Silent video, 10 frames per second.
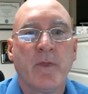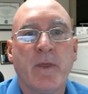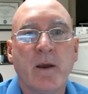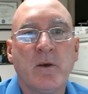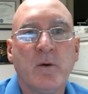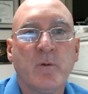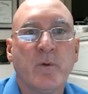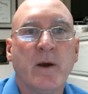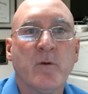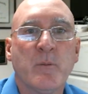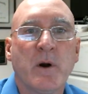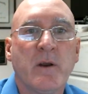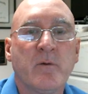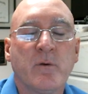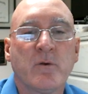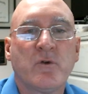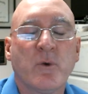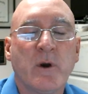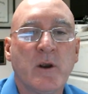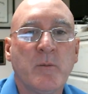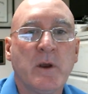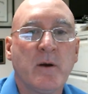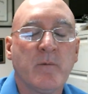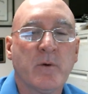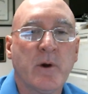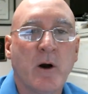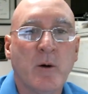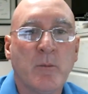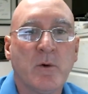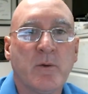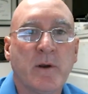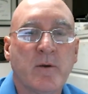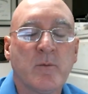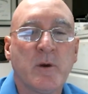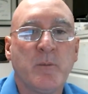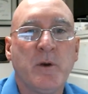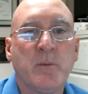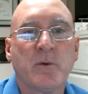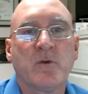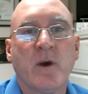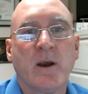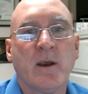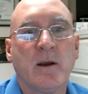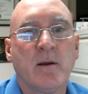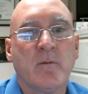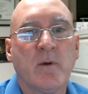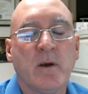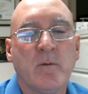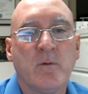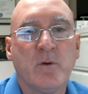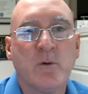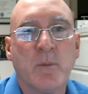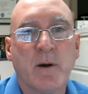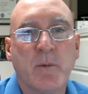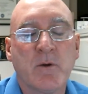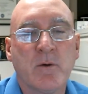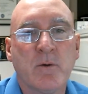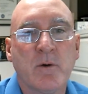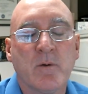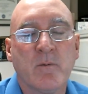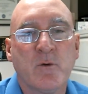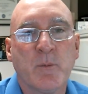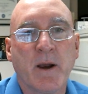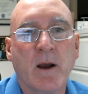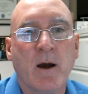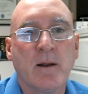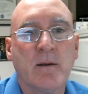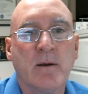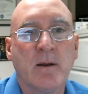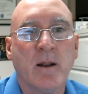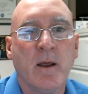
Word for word: Thank you, everybody, for joining me. I'm very humbled that as many people check in and, and view my material and view my content